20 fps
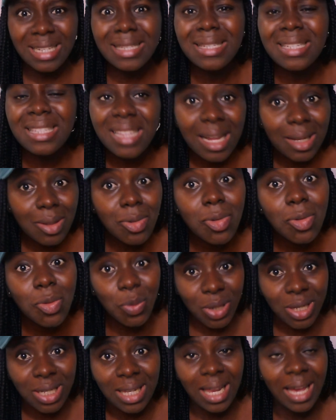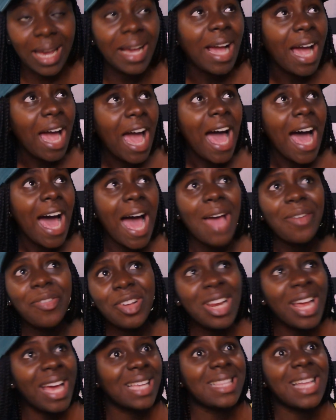Isn't that sweet? Like, I
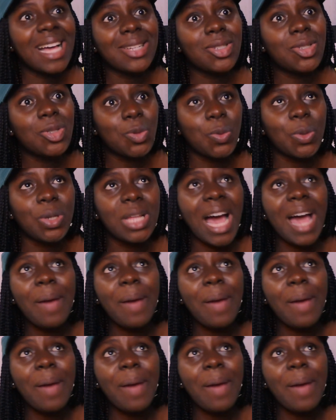feel like that's sweet.